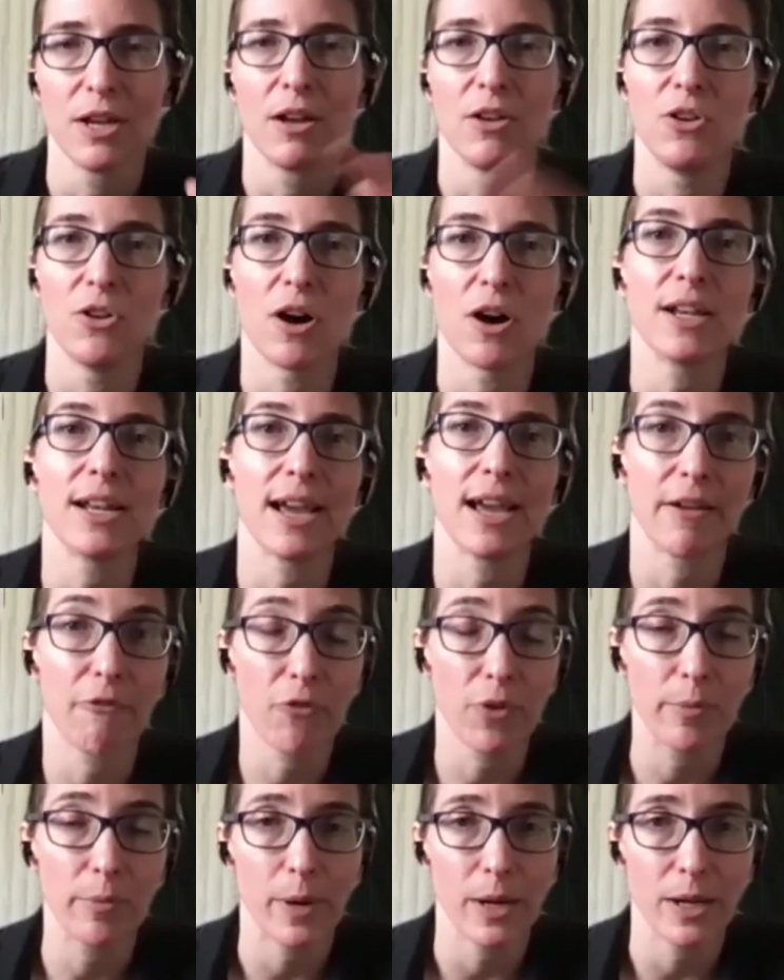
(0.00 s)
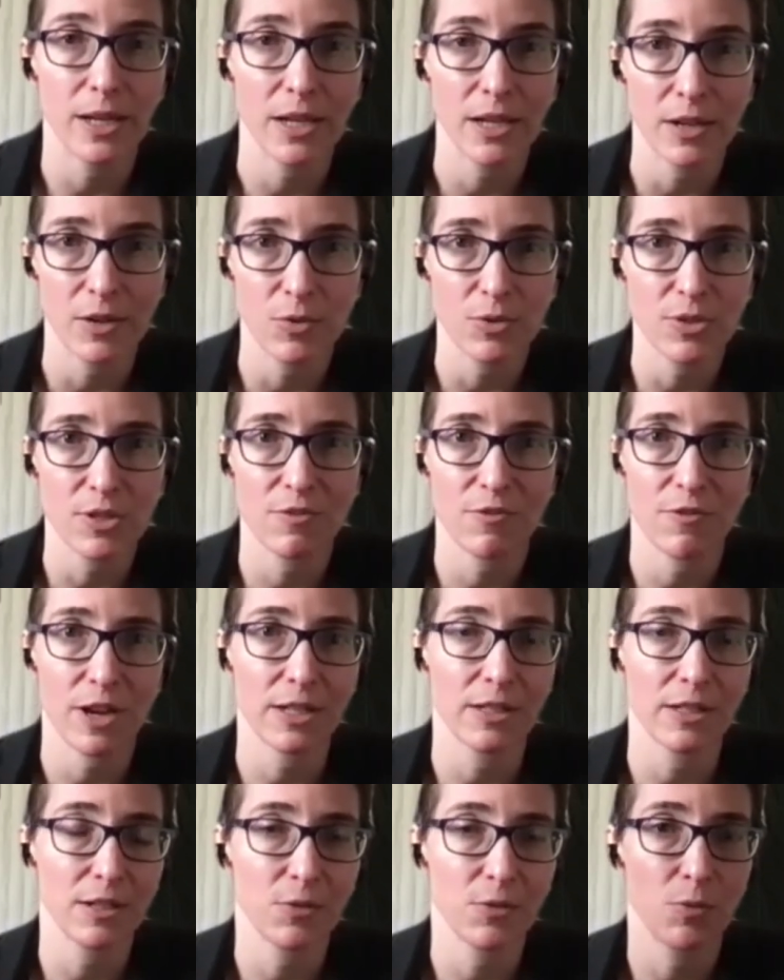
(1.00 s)
Not everybody who's
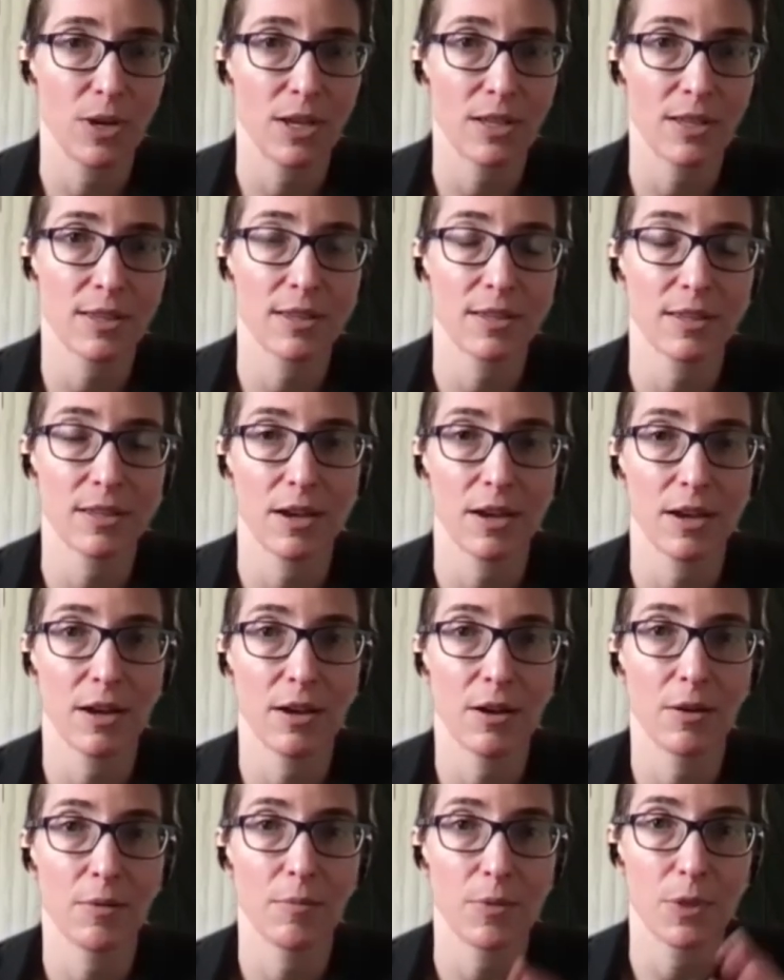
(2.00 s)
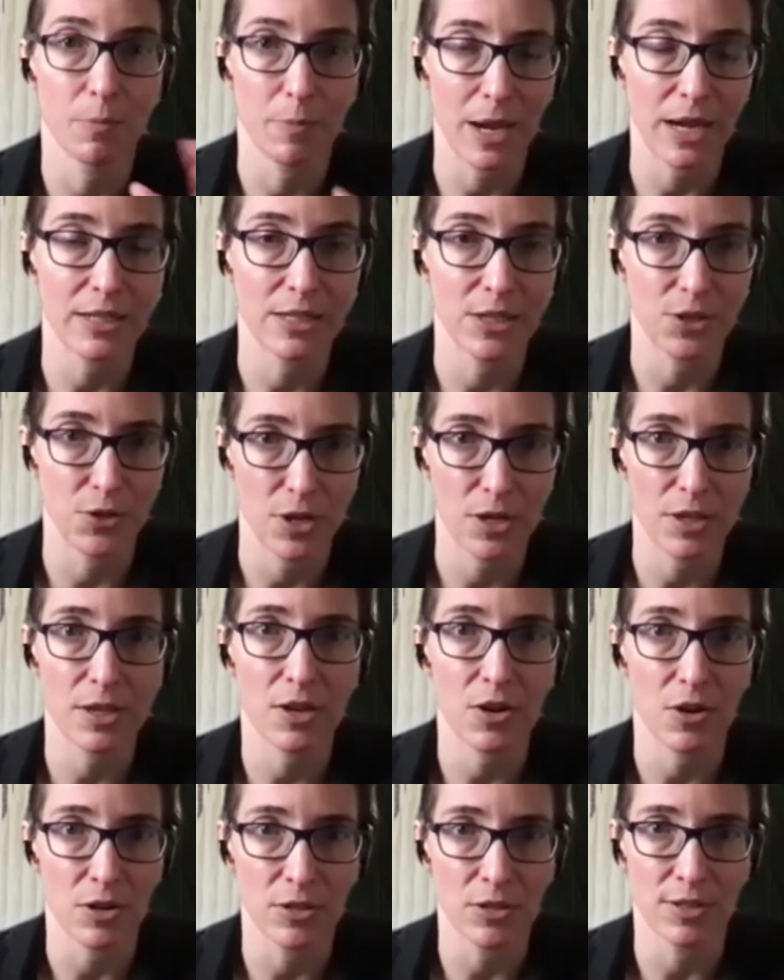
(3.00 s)
infected with uh, the bacteria
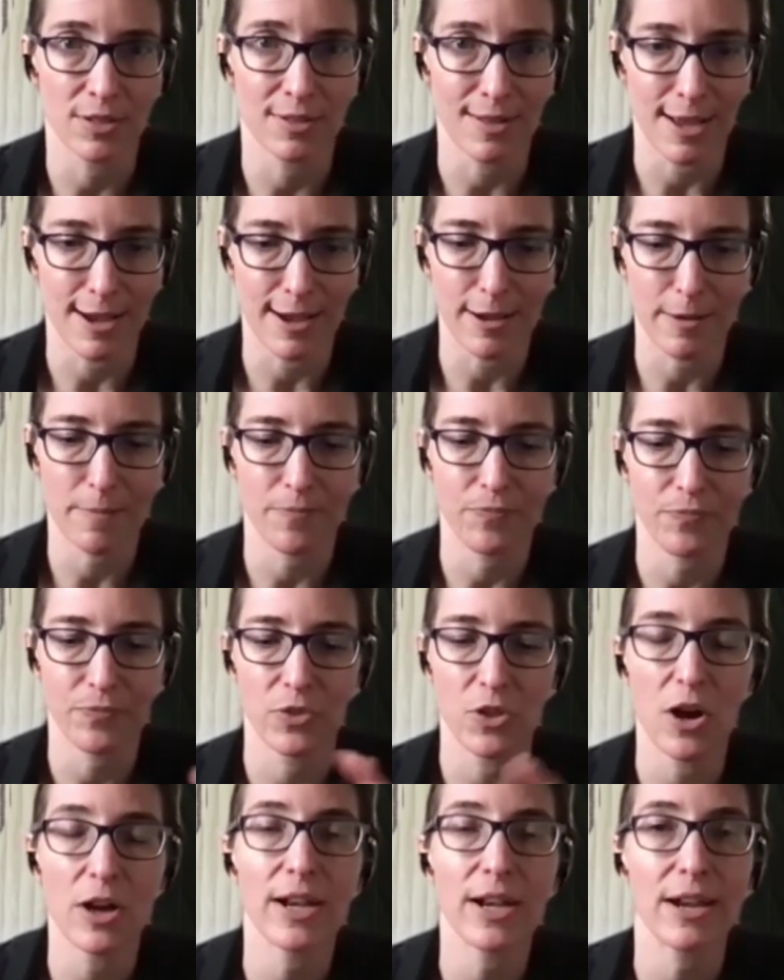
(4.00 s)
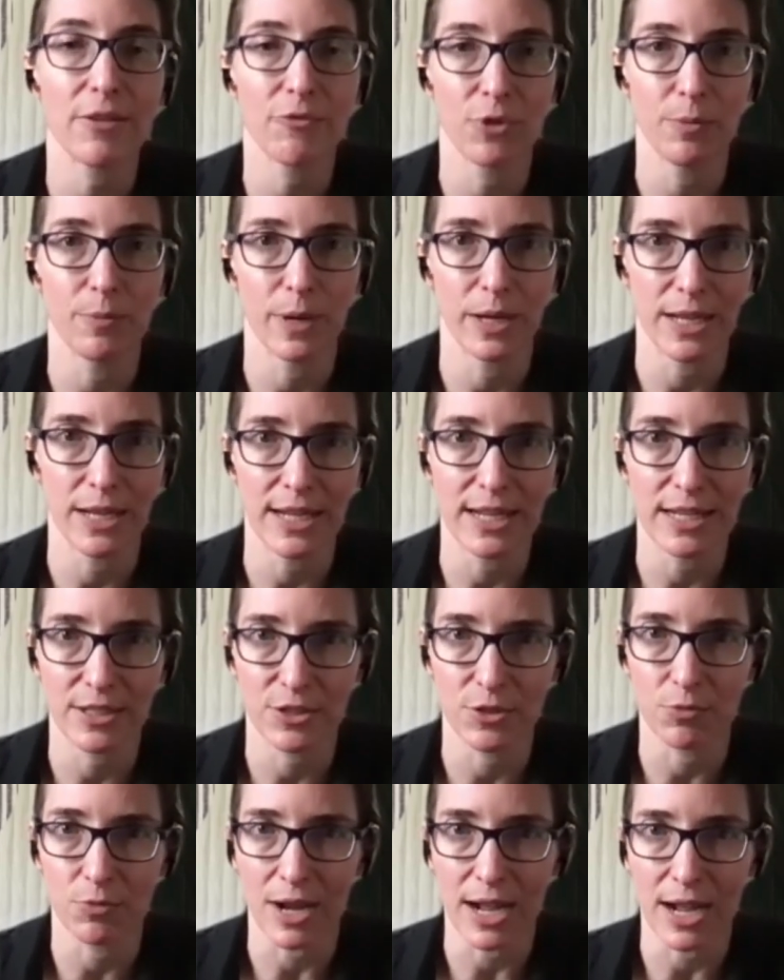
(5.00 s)
that causes Lyme, not everybody gets
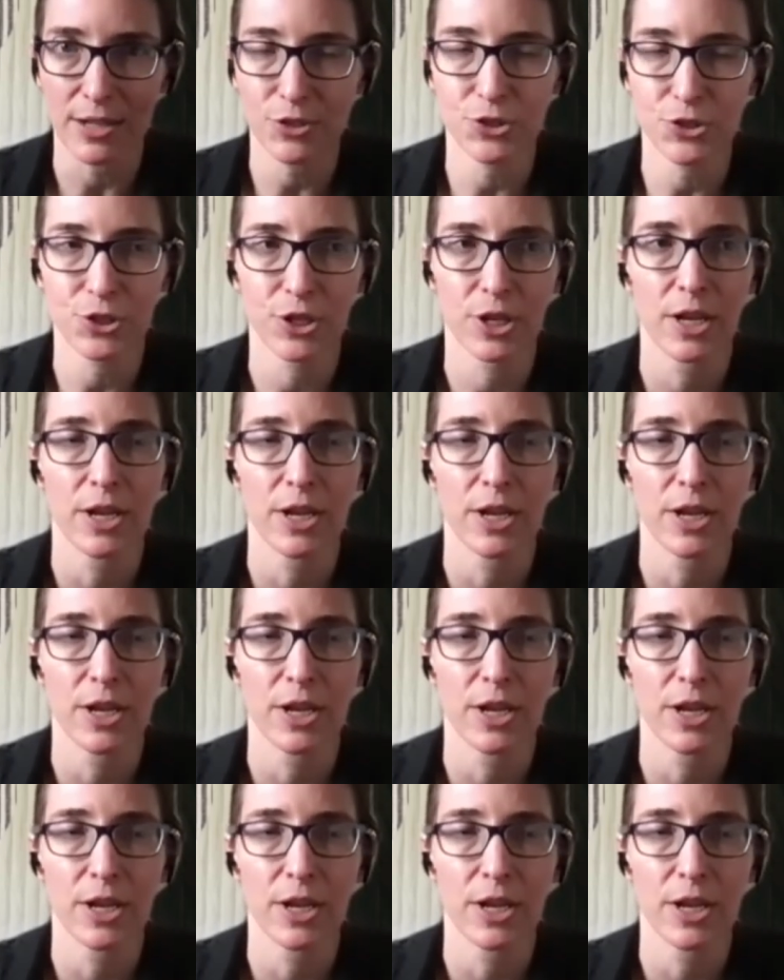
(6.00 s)
the rash.